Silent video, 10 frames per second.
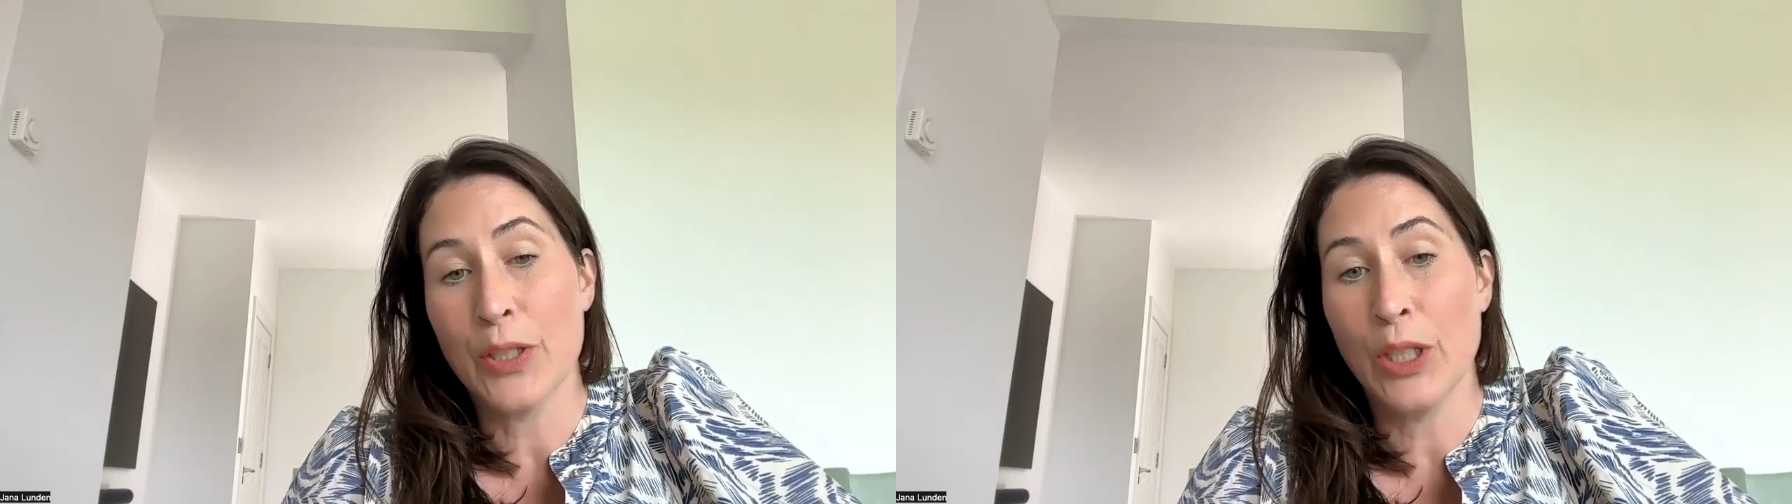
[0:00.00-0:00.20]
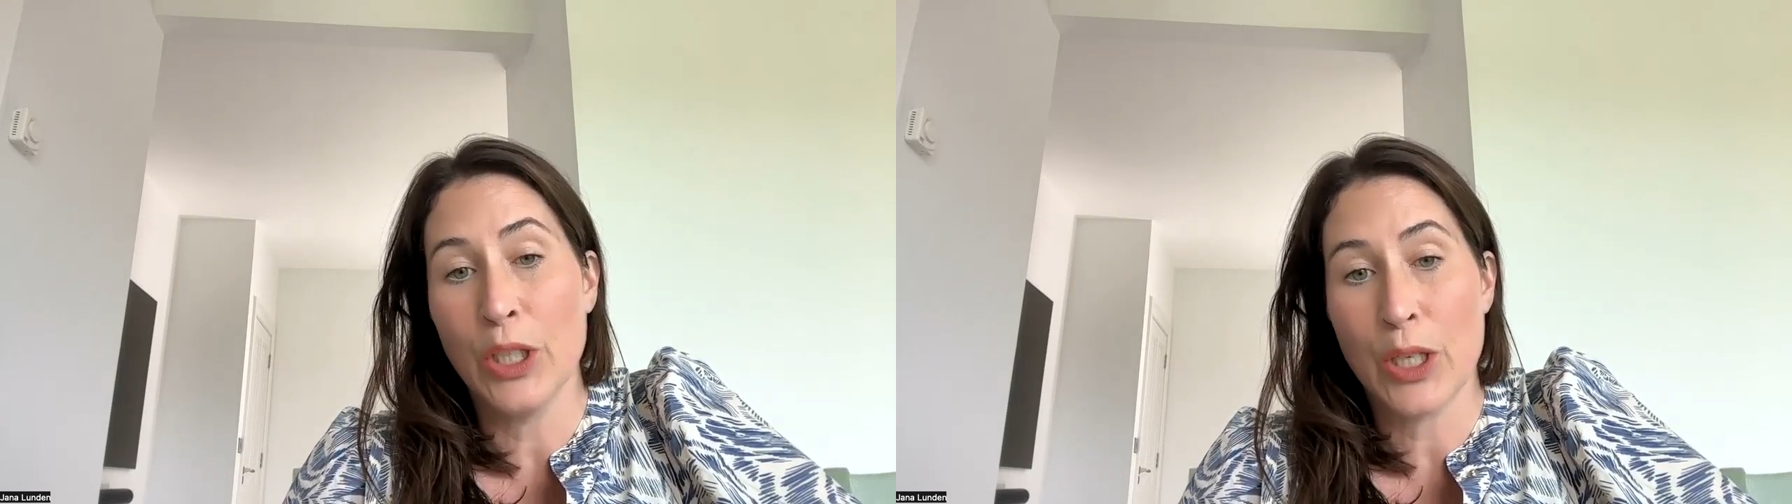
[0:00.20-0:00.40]
You
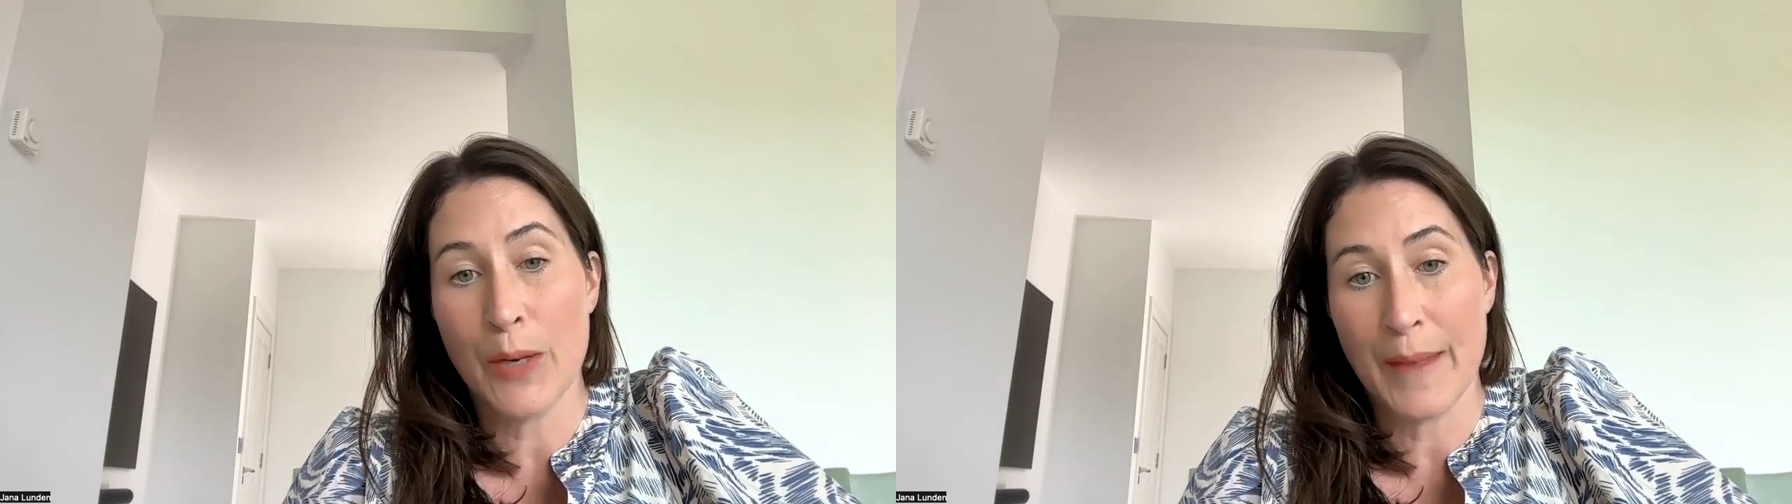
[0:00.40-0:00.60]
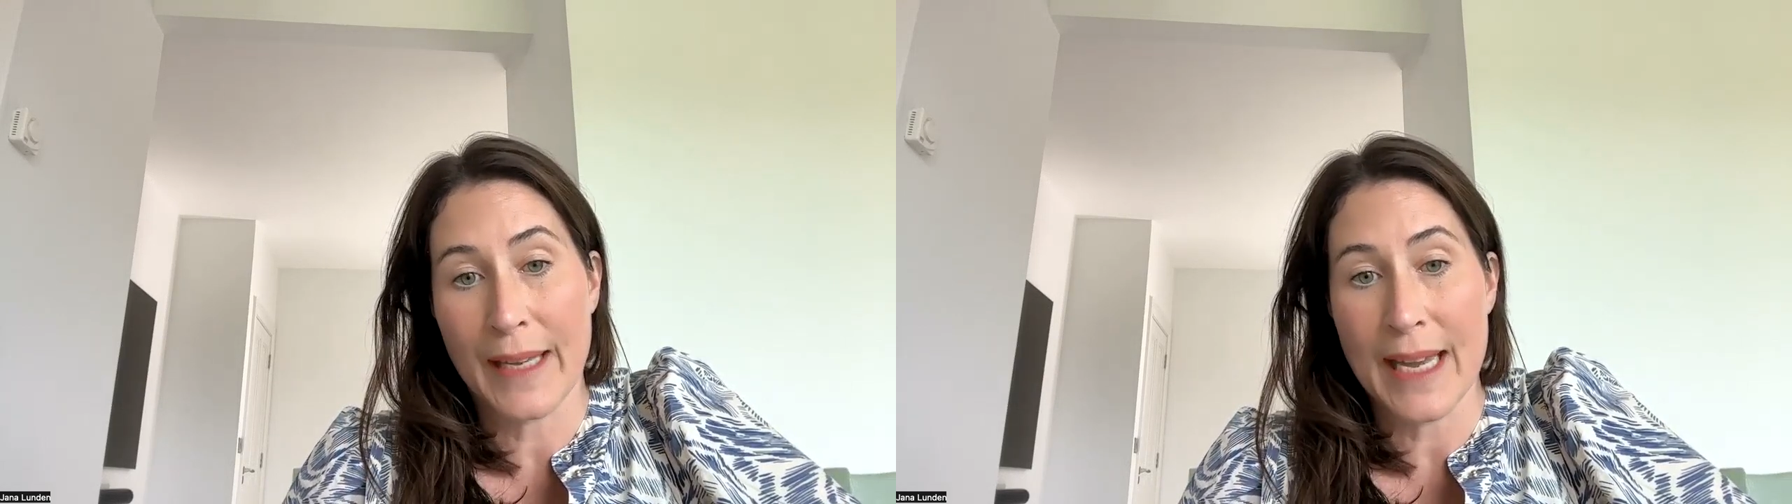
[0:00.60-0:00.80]
can look
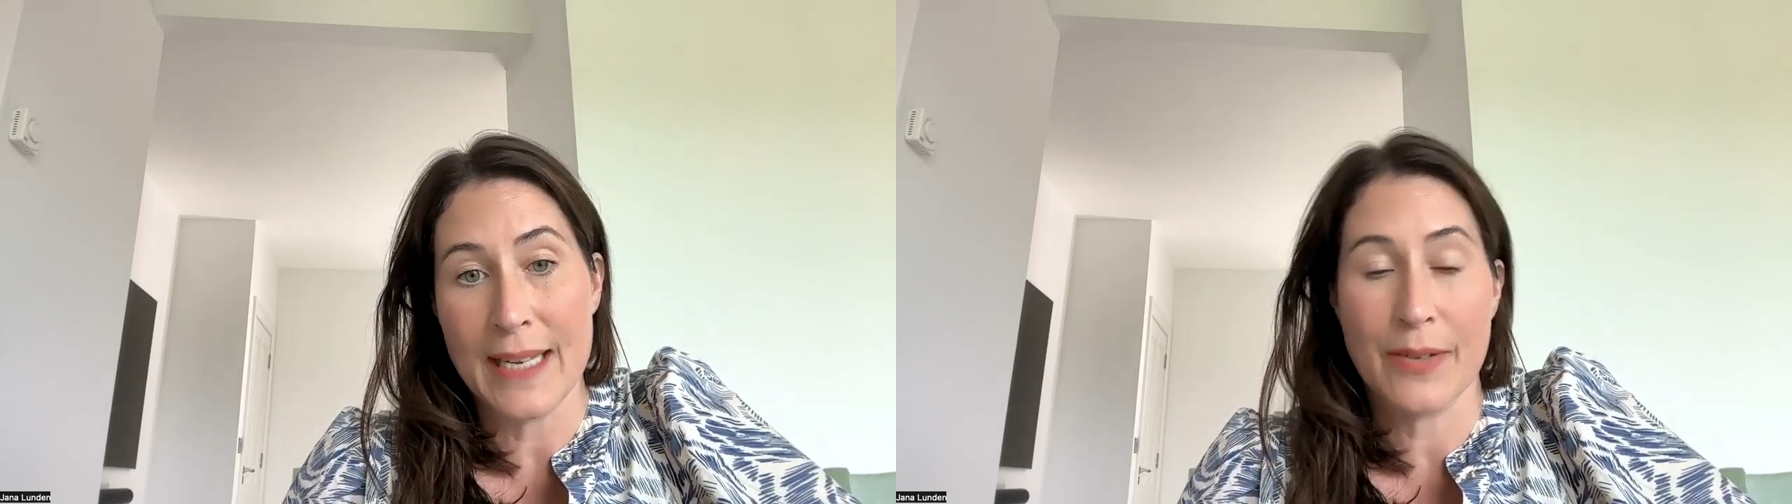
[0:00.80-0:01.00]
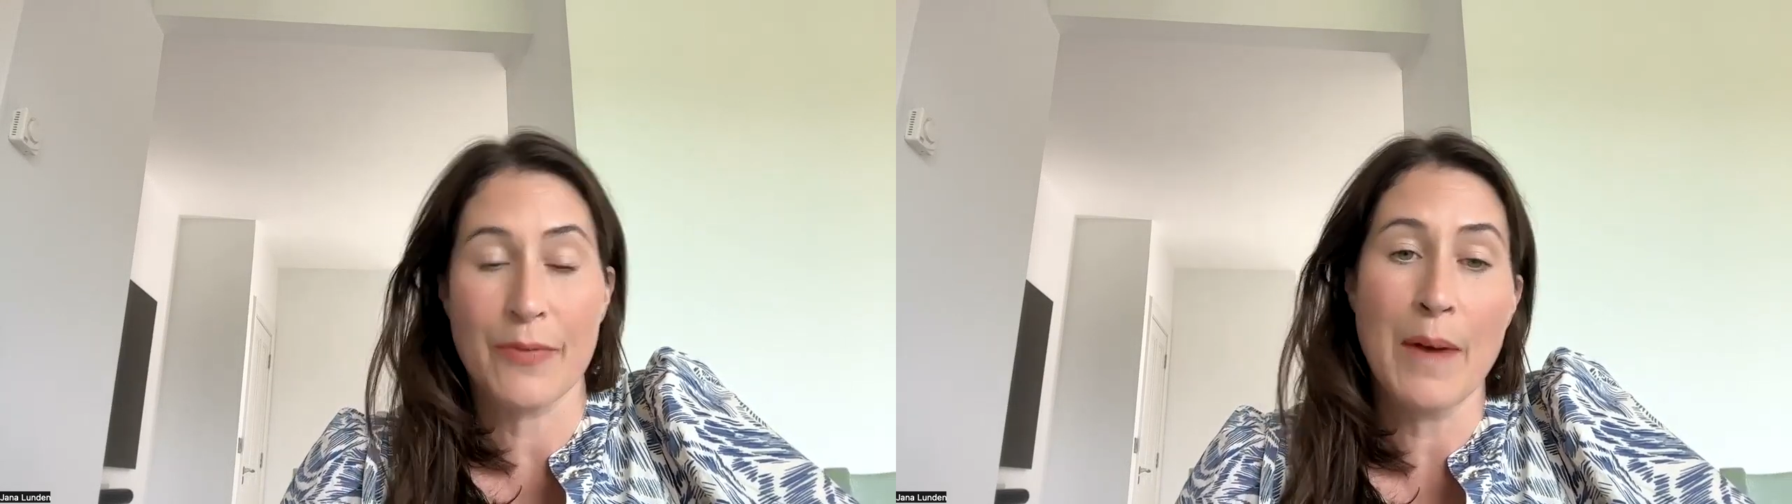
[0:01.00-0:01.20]
up the
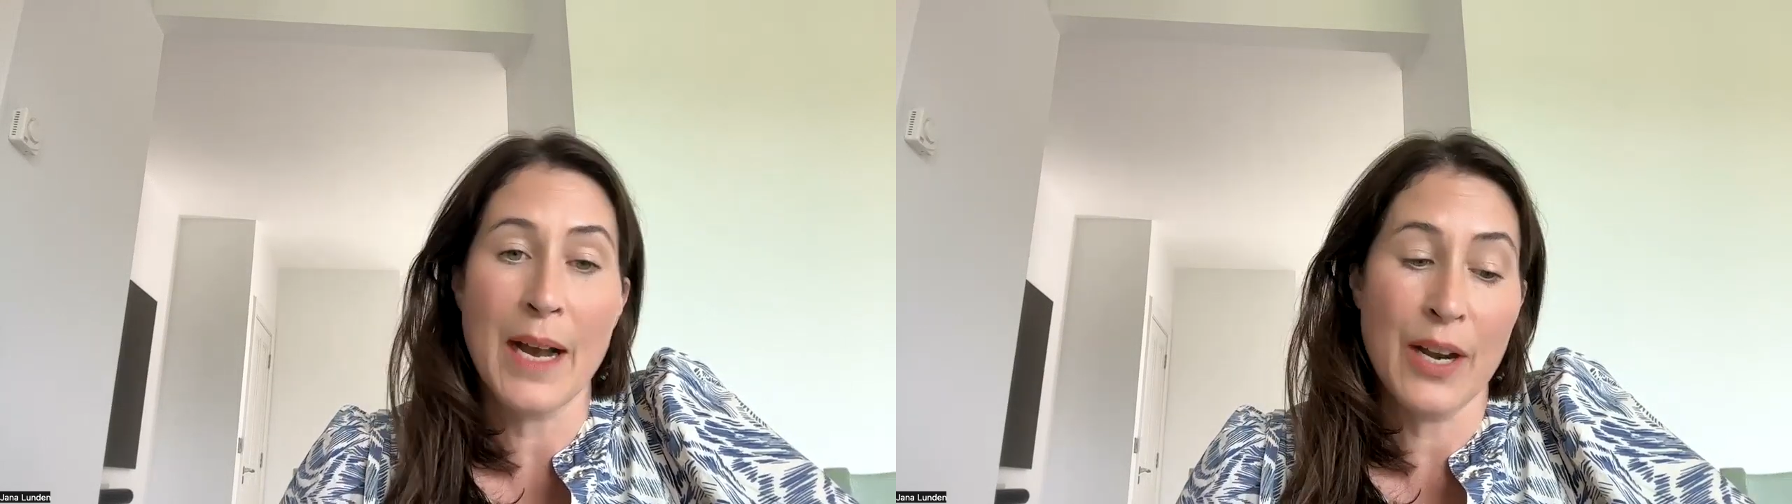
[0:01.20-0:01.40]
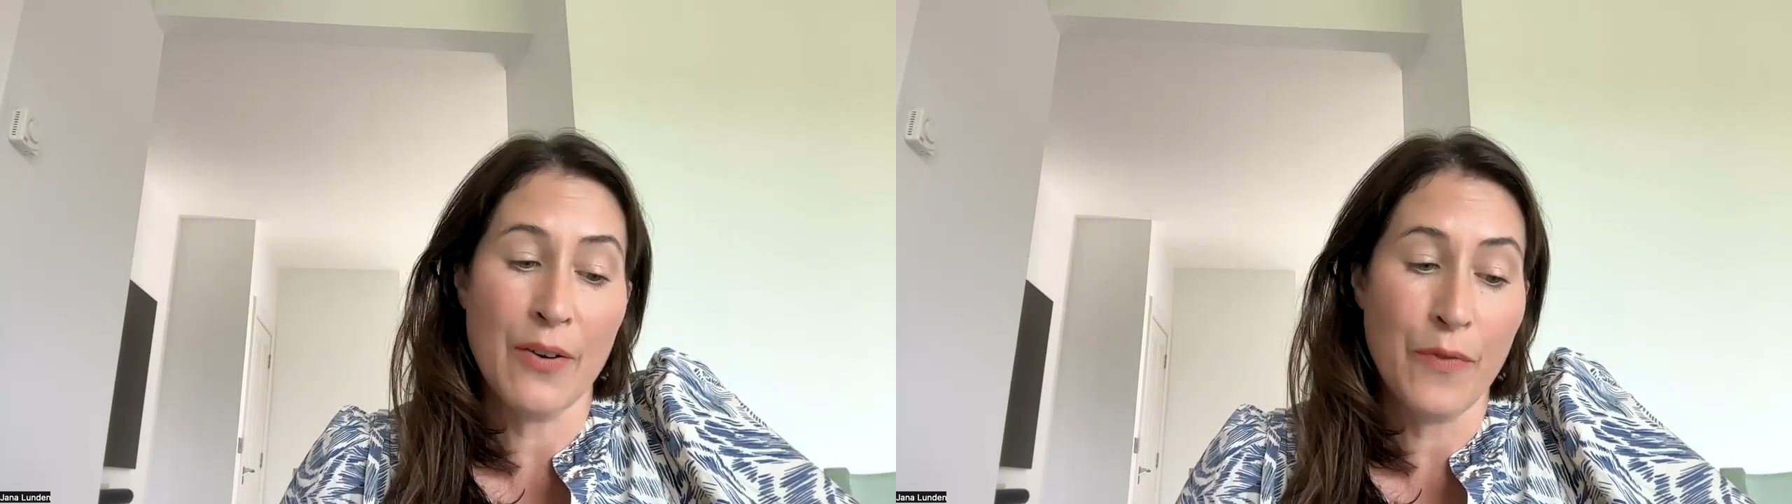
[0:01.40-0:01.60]
case of
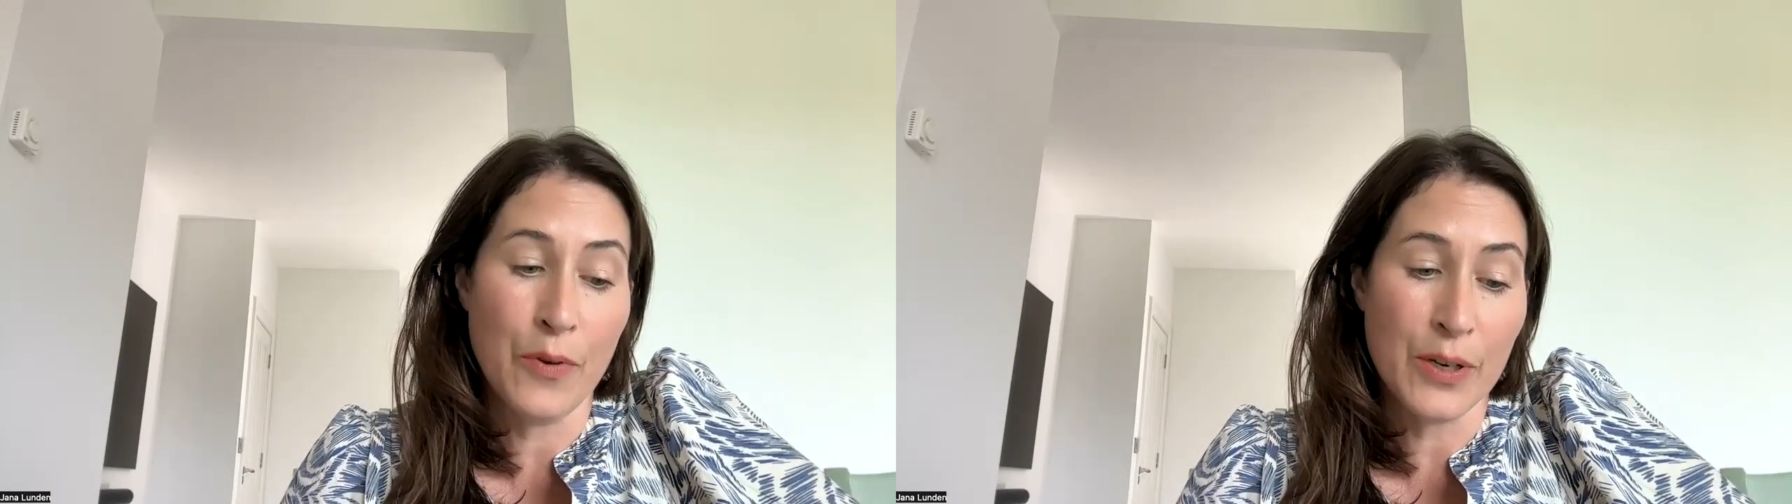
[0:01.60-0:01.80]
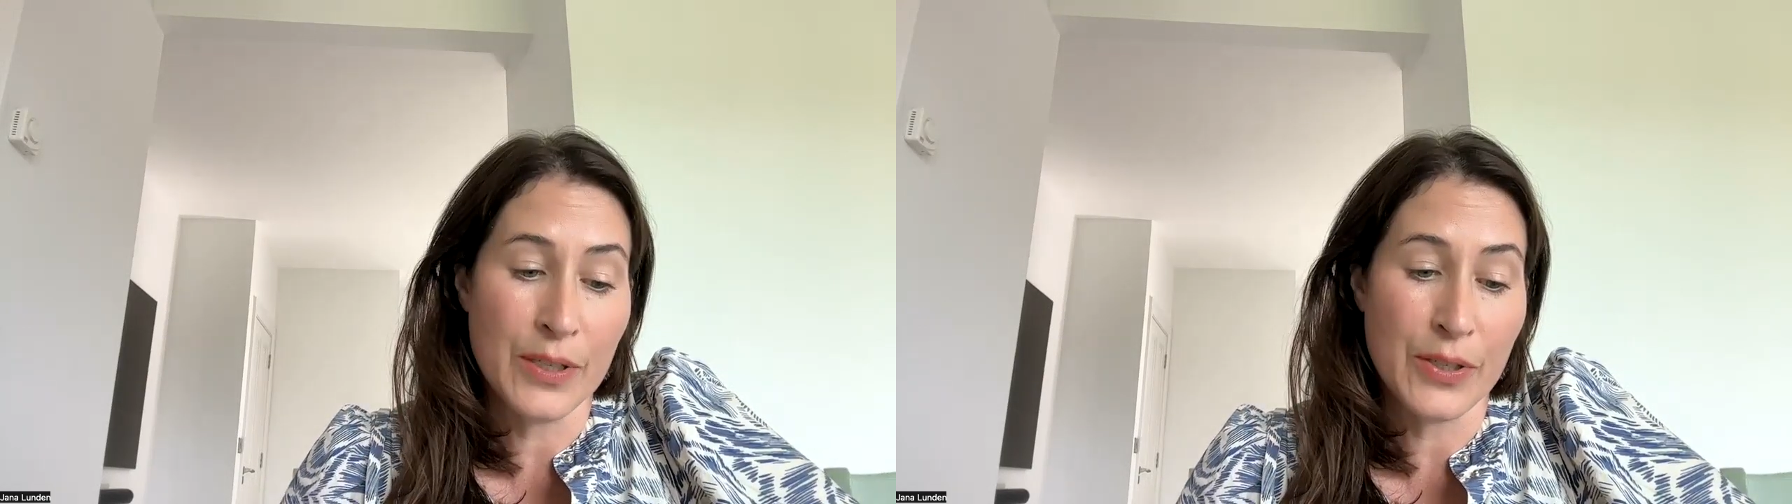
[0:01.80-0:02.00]
Meyer
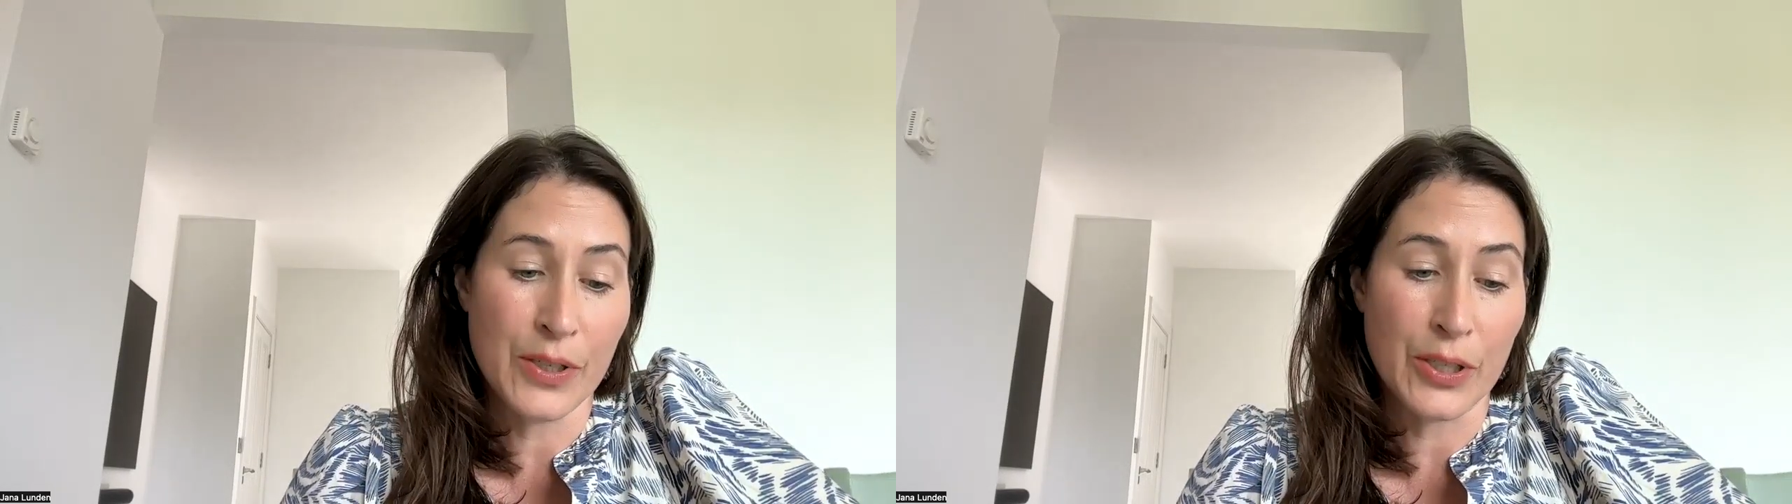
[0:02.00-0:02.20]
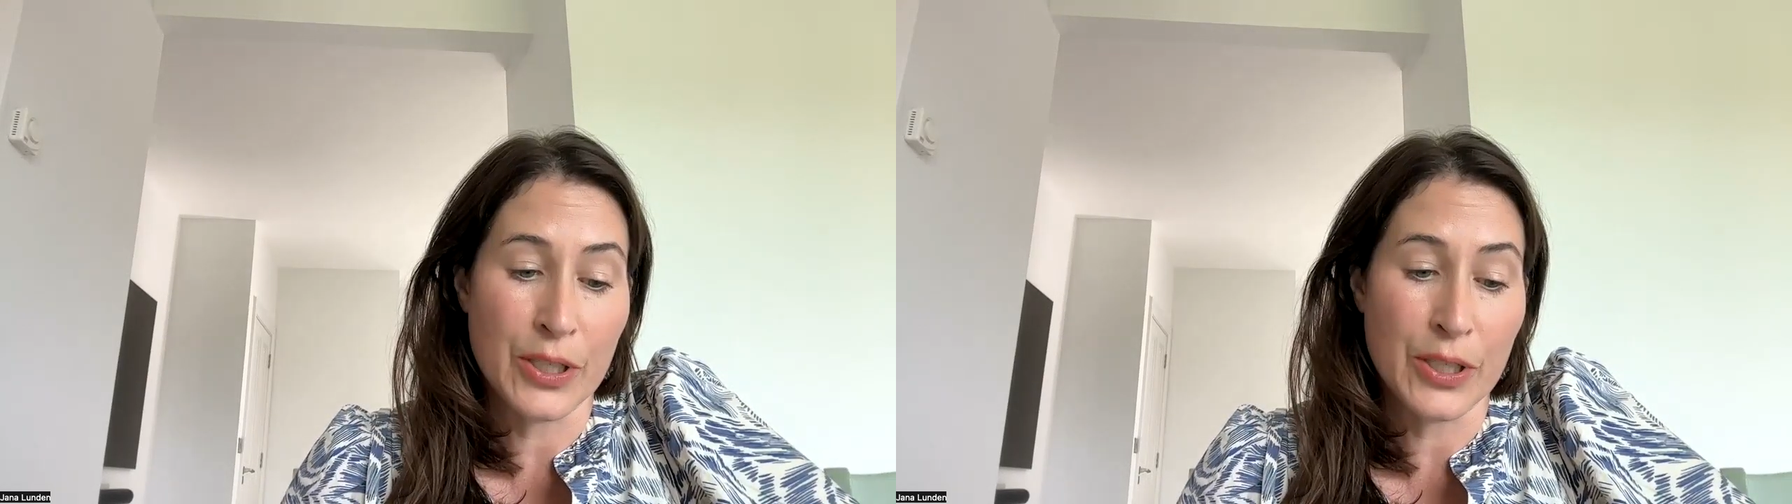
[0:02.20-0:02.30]
Forrester.